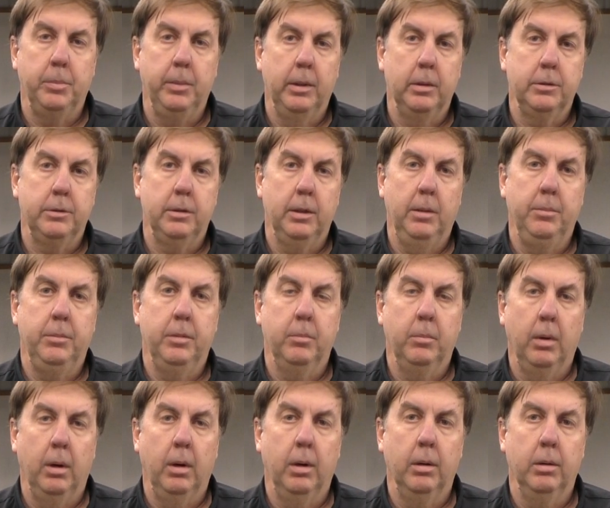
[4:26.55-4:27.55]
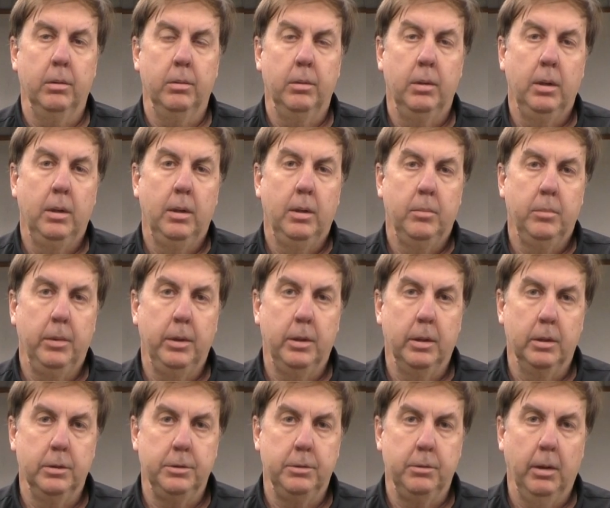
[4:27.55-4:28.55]
better shape tomorrow
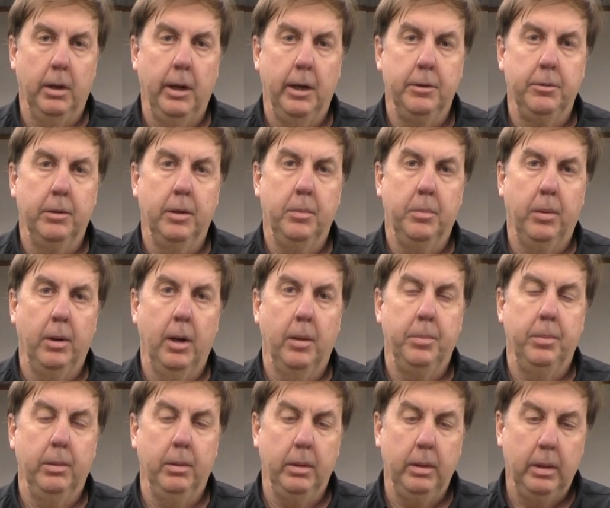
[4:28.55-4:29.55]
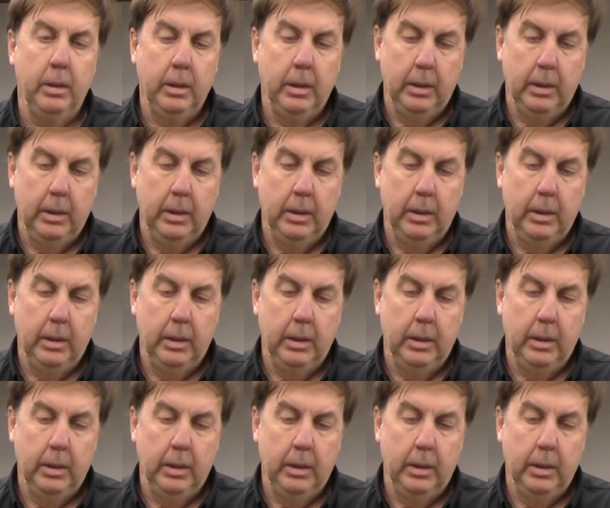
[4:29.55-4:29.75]
because you hydrate properly.